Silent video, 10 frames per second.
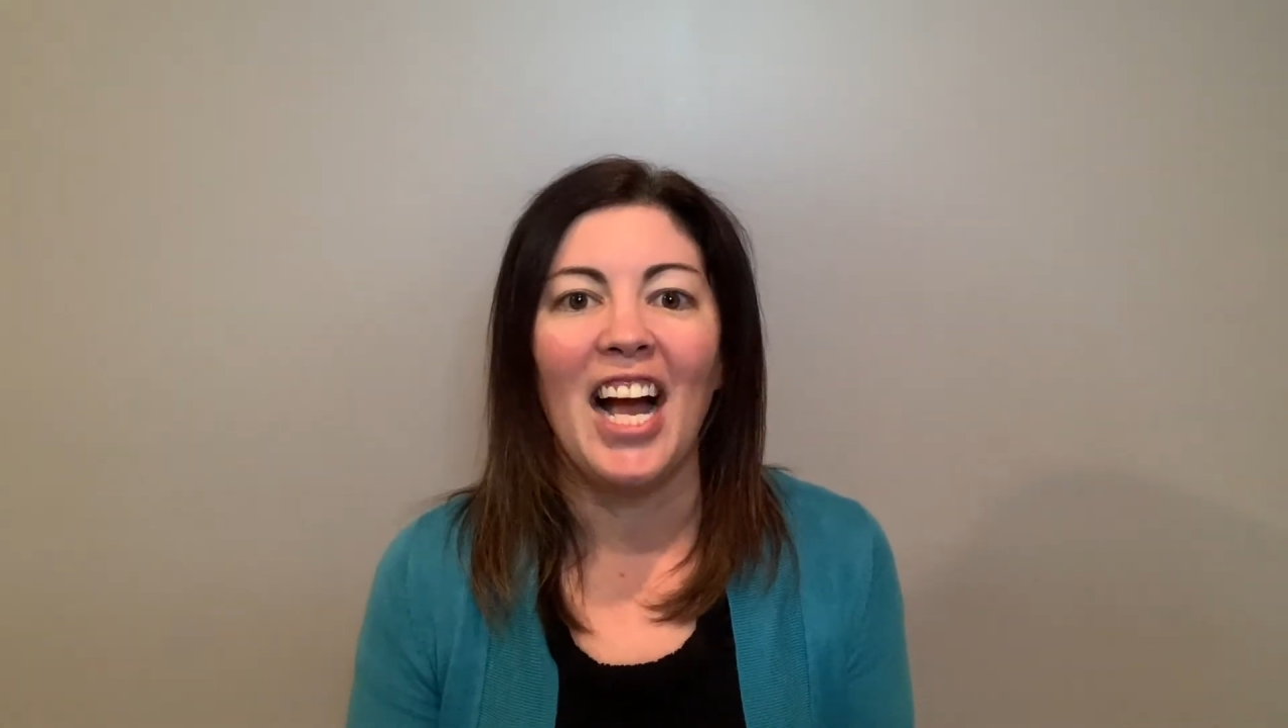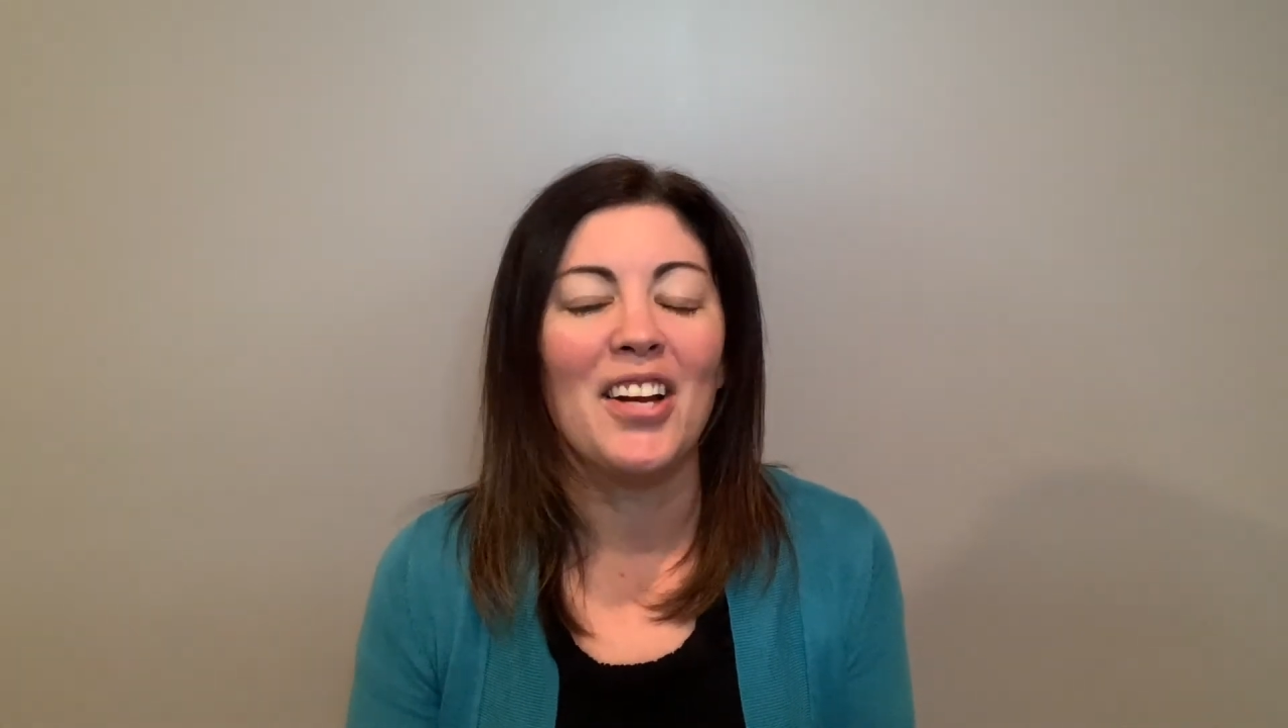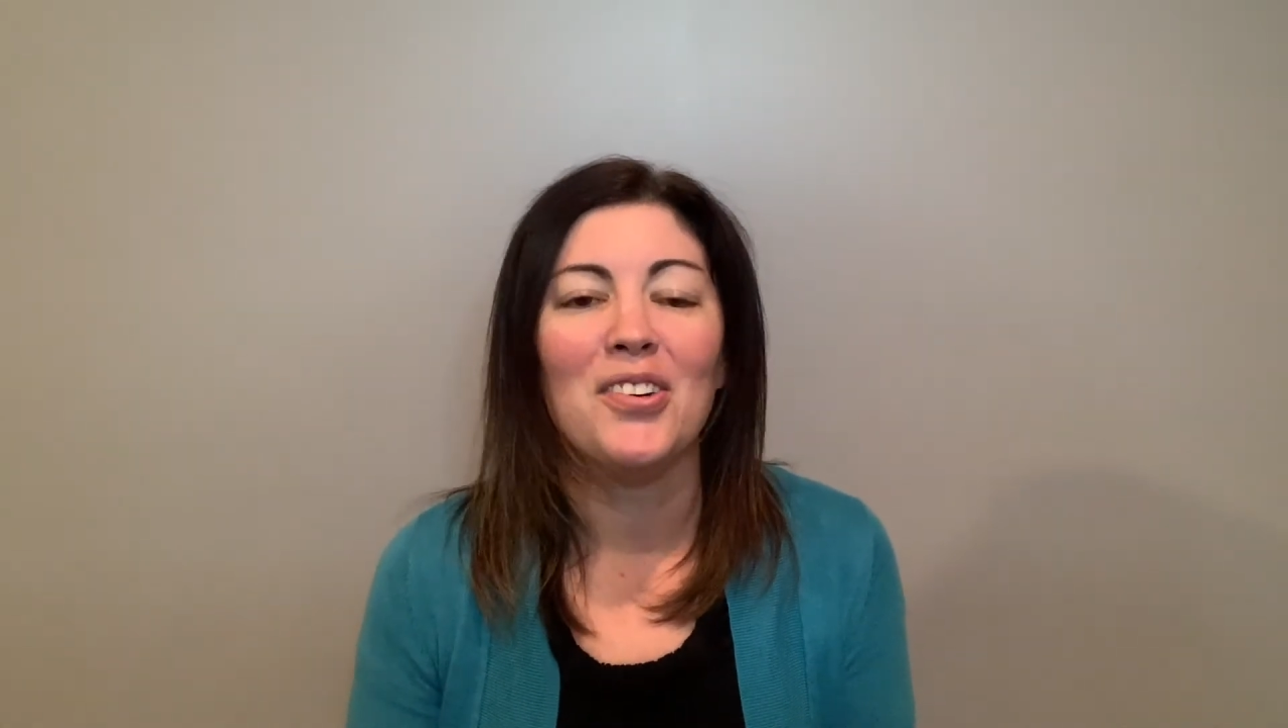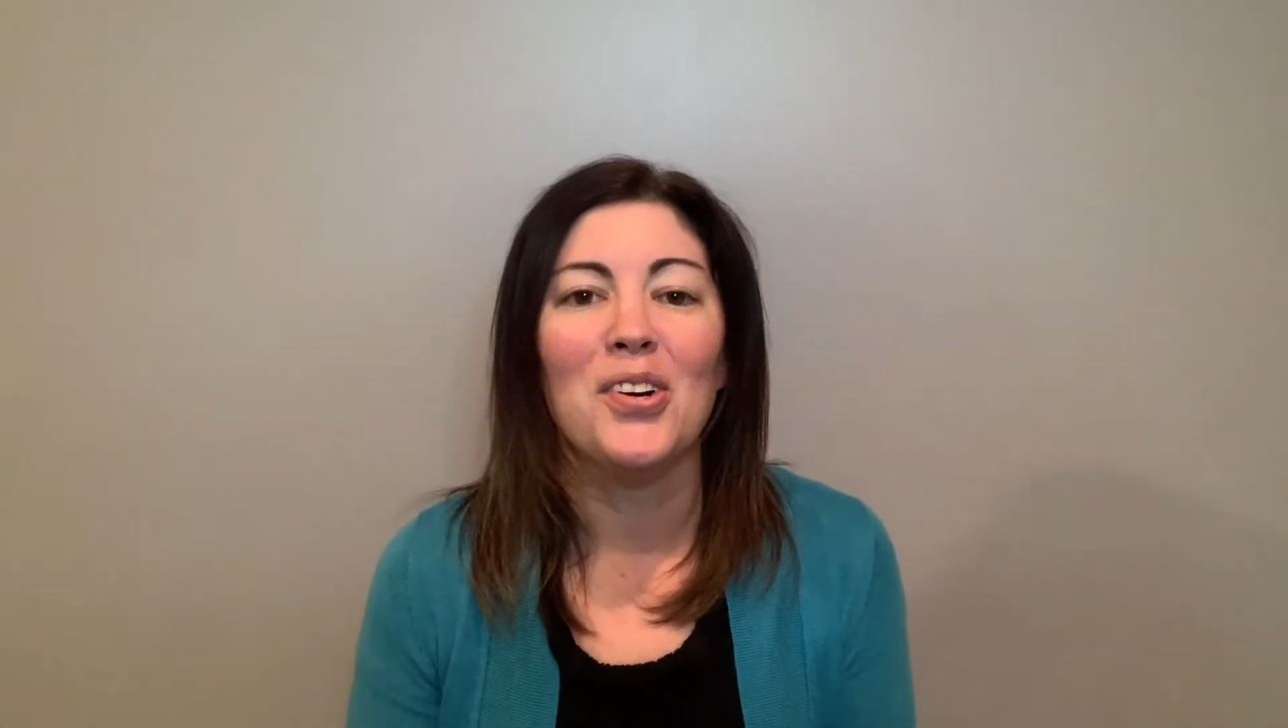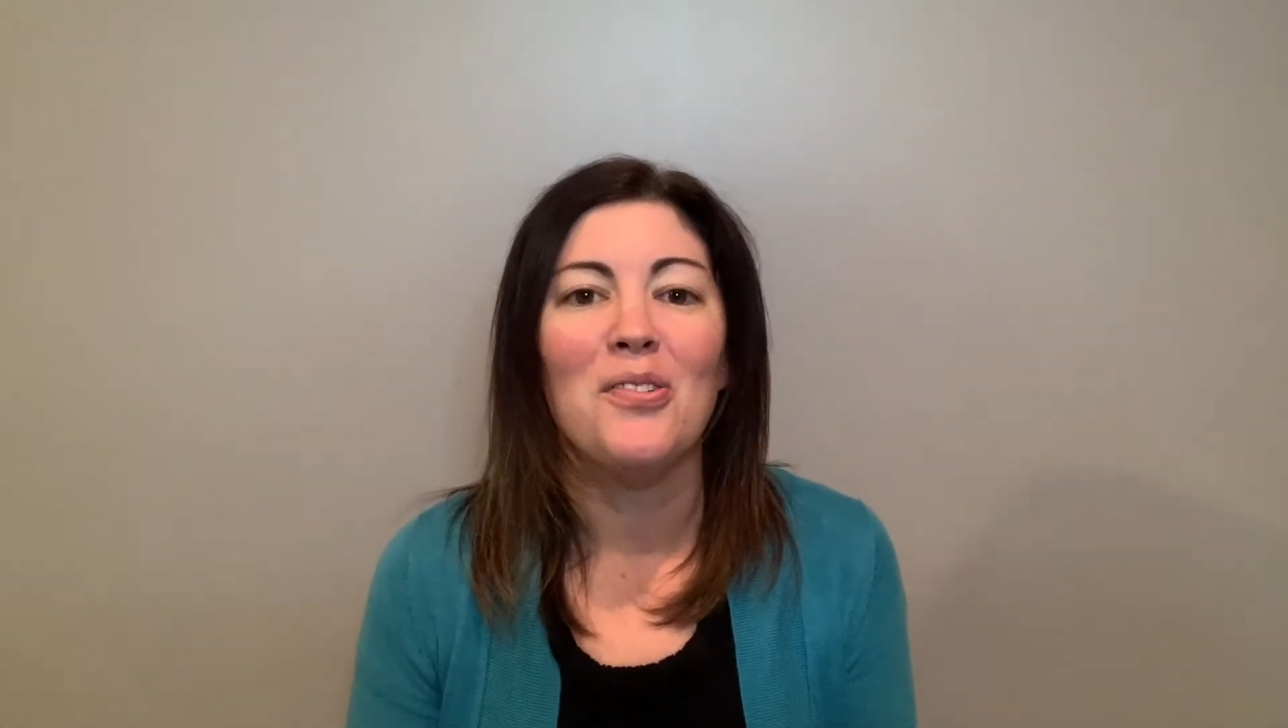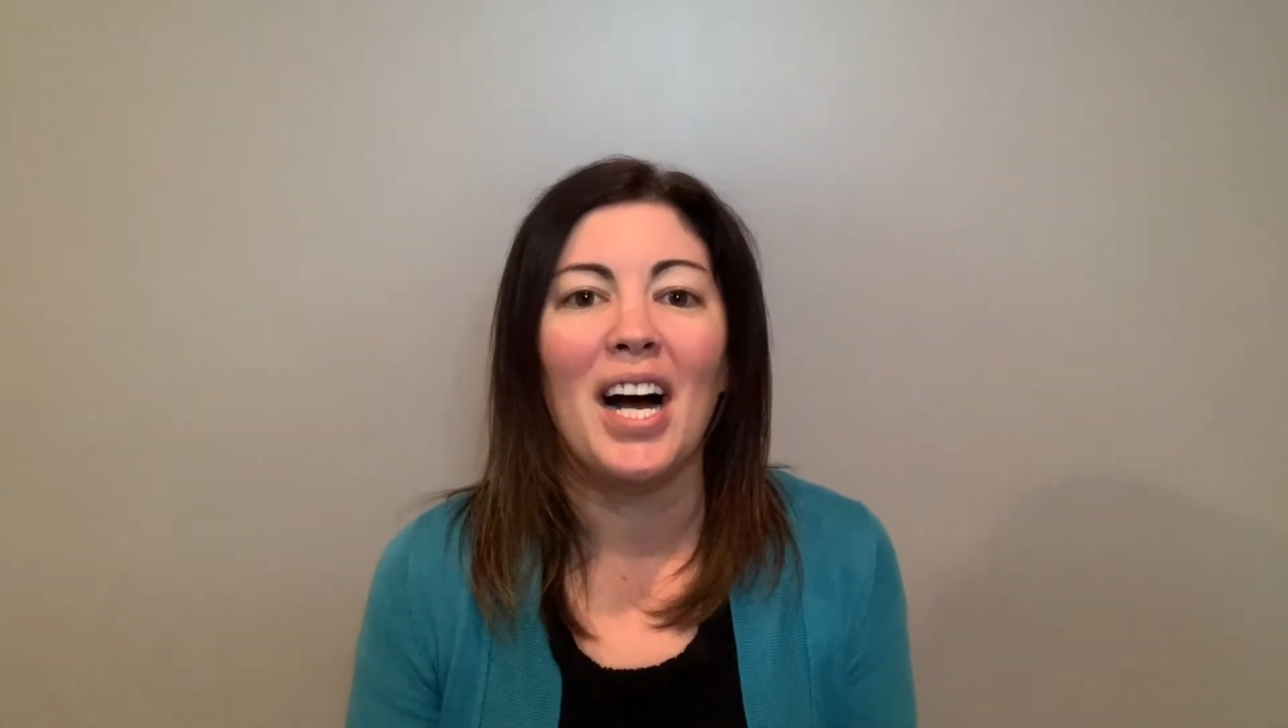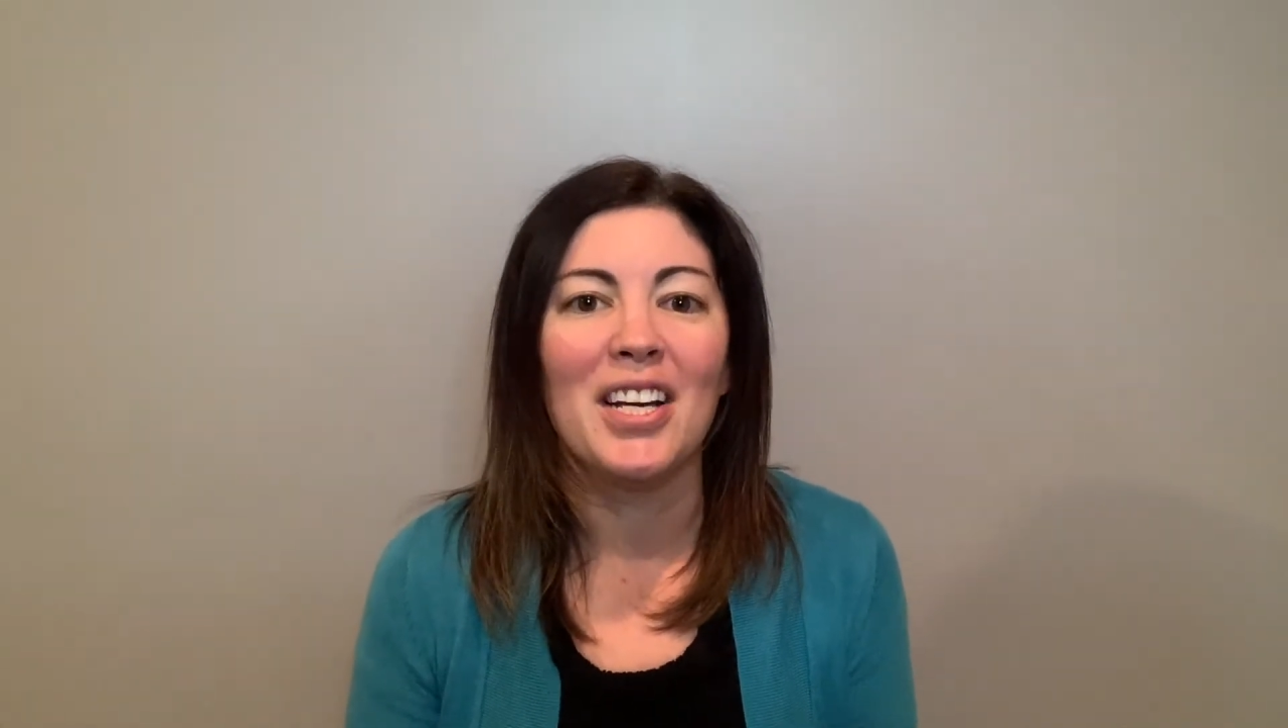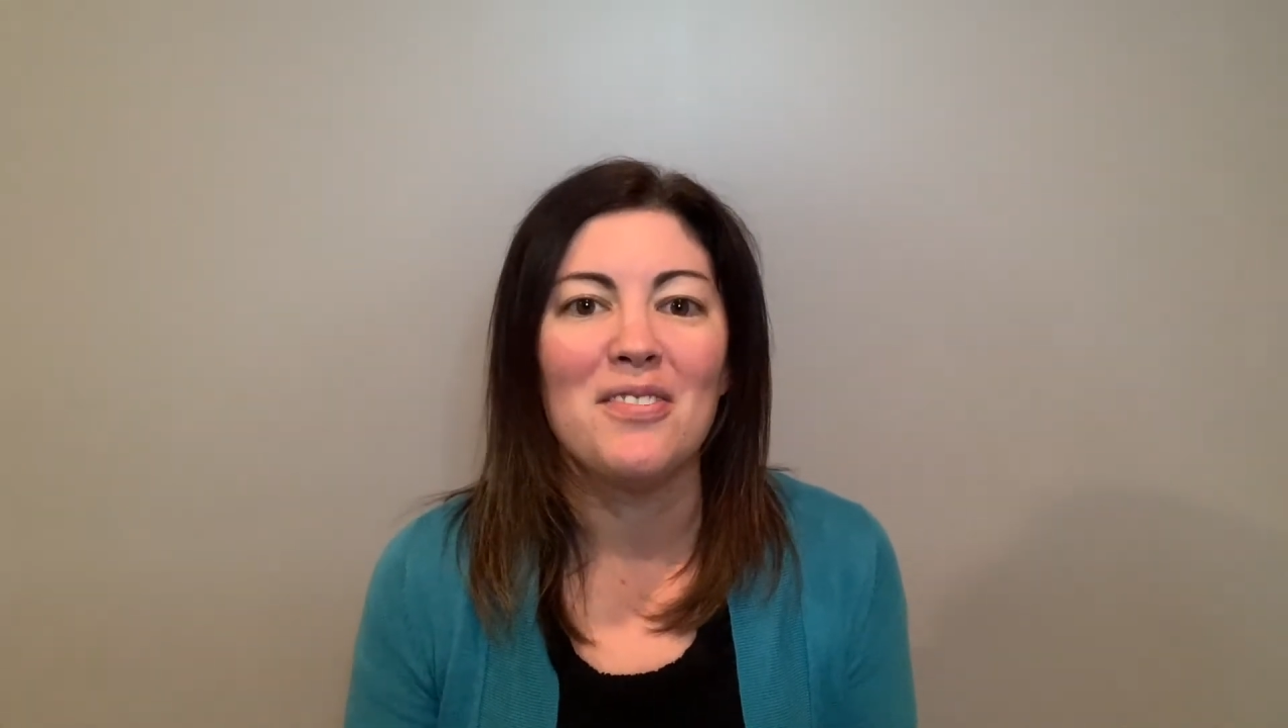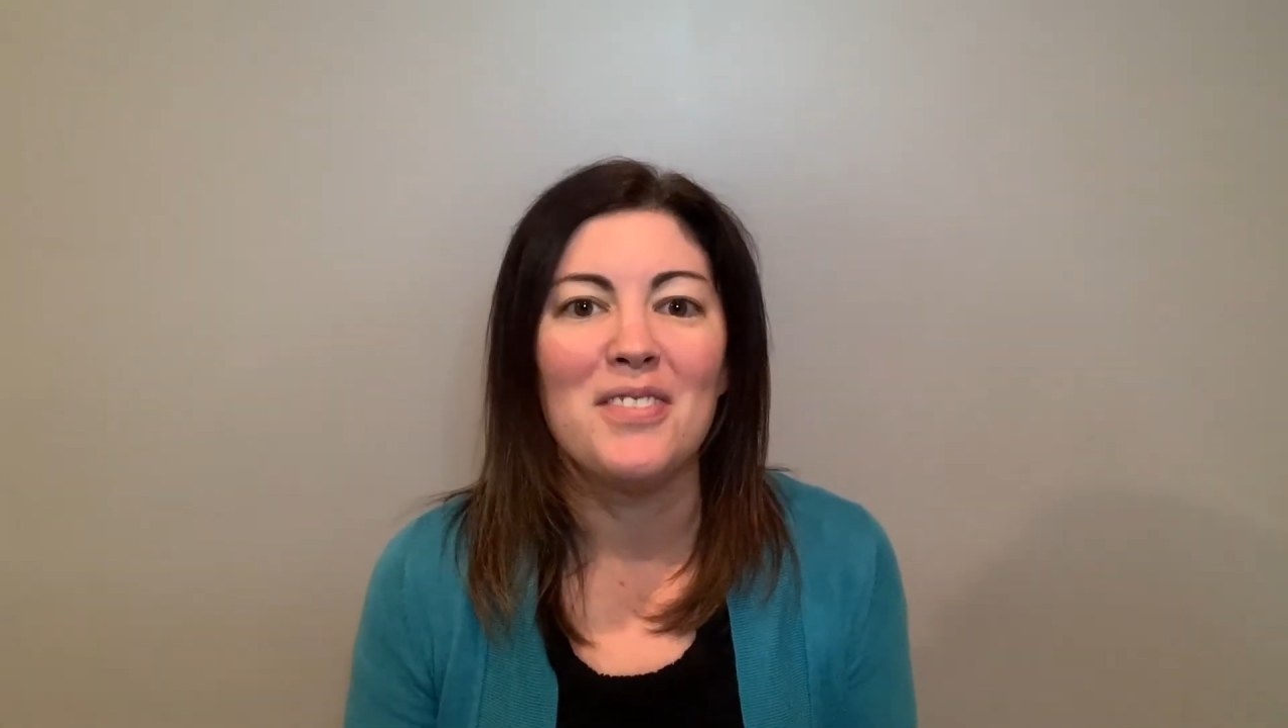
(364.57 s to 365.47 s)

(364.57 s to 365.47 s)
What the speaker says: I don't know why it